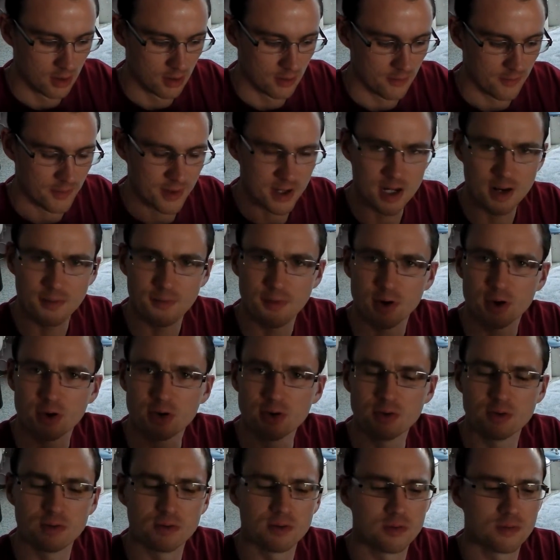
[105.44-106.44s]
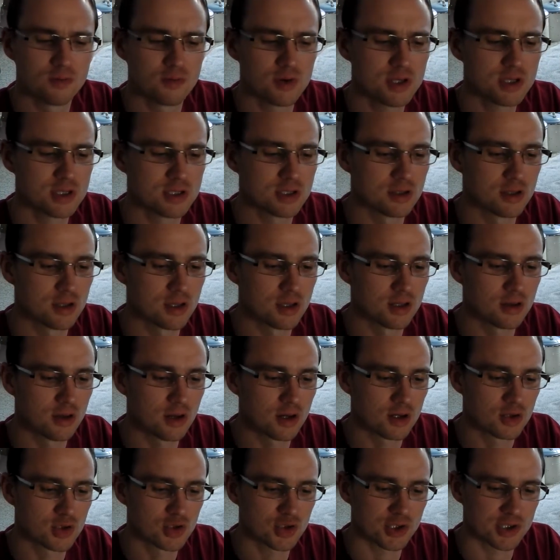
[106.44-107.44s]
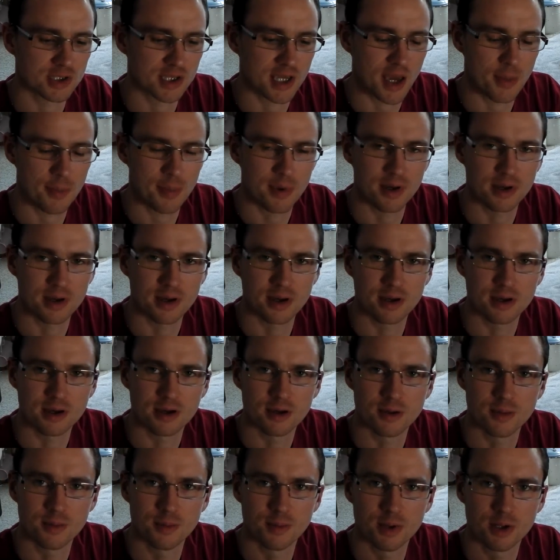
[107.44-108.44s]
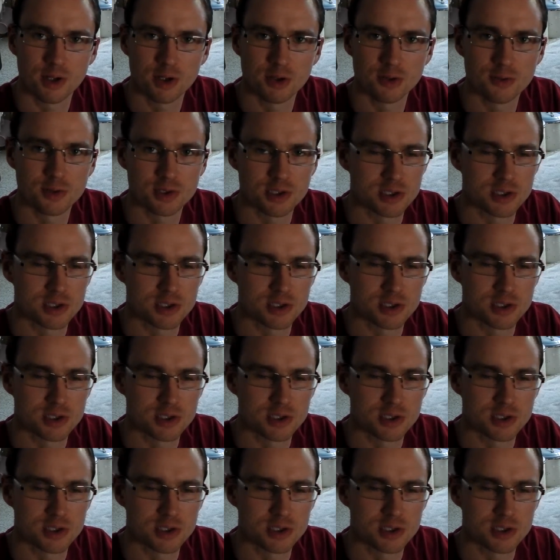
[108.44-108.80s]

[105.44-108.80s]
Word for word: funny enough, I couldn't recently. I tried capping a, um, a newer